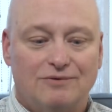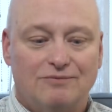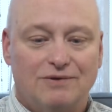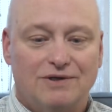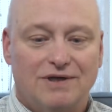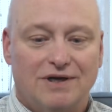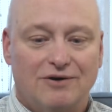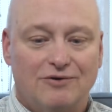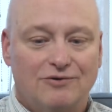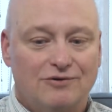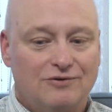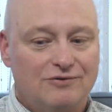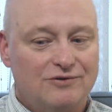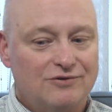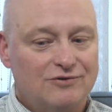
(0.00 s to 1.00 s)
we got her,
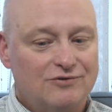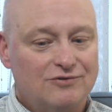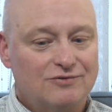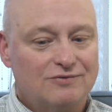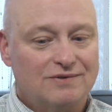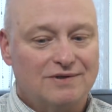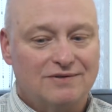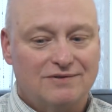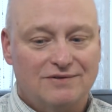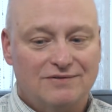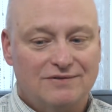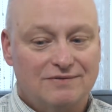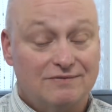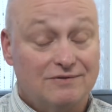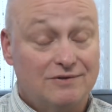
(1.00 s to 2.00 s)
she's just uh,
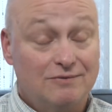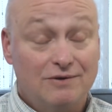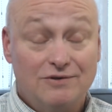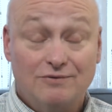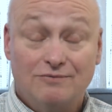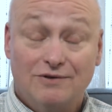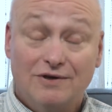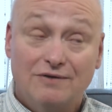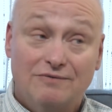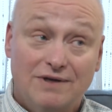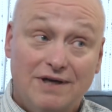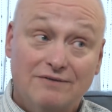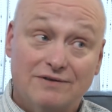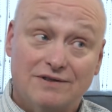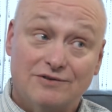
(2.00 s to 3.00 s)
just she wasn't very
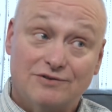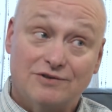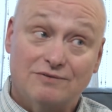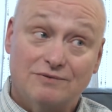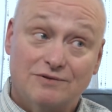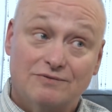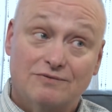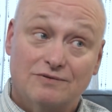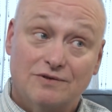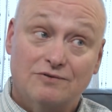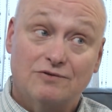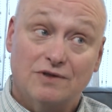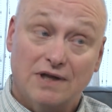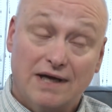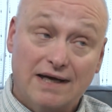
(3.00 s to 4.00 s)
heavy. She was
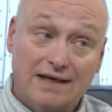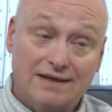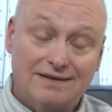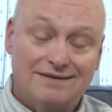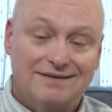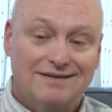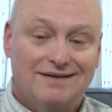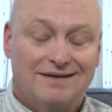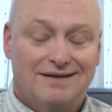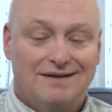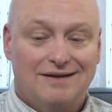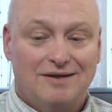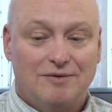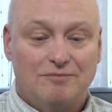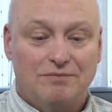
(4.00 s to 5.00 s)
she's light,
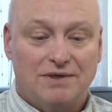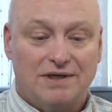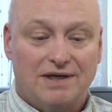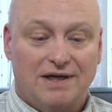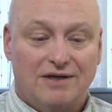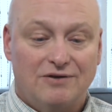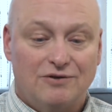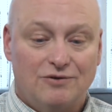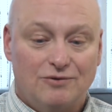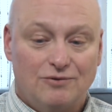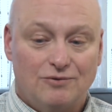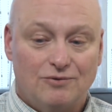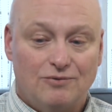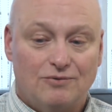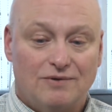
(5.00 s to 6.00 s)
but I knew